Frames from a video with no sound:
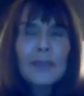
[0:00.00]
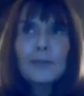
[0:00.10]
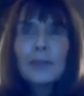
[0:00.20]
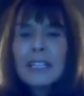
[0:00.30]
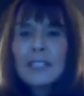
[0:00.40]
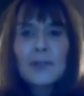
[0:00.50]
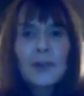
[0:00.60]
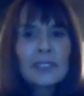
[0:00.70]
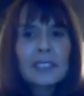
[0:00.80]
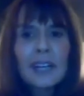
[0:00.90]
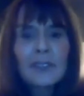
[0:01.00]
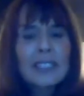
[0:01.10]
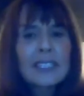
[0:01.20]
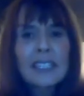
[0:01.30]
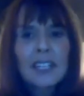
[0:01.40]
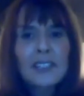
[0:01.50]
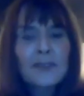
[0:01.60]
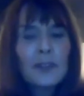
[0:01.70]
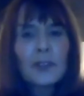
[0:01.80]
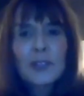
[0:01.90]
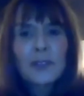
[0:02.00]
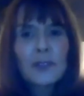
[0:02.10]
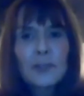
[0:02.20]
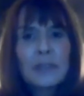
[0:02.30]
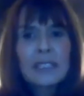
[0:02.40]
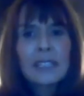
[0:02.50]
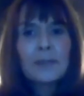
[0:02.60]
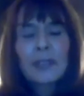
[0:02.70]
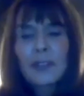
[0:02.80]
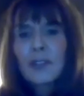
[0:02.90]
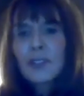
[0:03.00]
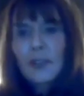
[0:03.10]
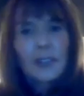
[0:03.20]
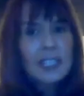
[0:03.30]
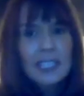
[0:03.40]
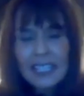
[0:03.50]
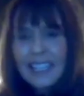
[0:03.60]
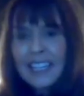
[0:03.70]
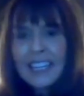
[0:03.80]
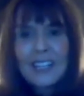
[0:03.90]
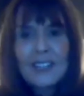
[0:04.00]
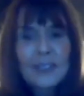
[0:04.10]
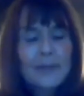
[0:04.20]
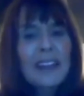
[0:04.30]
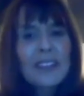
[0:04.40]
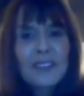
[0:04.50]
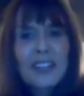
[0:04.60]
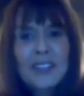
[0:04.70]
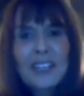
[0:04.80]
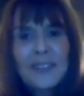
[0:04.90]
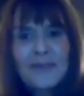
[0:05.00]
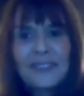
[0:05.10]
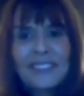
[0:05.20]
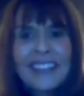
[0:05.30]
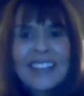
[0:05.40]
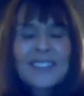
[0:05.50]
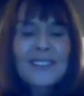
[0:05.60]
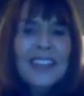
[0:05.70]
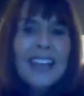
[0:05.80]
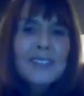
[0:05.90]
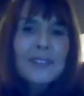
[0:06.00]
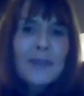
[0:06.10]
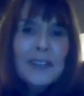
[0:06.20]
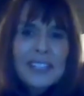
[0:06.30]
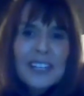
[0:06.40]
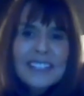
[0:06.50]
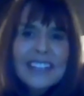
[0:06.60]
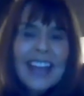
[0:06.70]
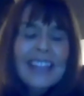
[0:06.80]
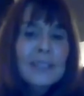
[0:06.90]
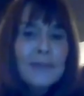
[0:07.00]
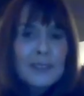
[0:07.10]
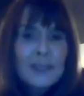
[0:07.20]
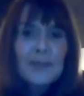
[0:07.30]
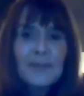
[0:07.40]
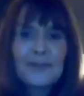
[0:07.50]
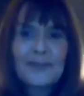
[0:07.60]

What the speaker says: please go on and have a listen to Kirsty. Follow her on social media, because, honestly, she's a breath of fresh air. So thanks so much, Kirsty, and I'll speak to you soon.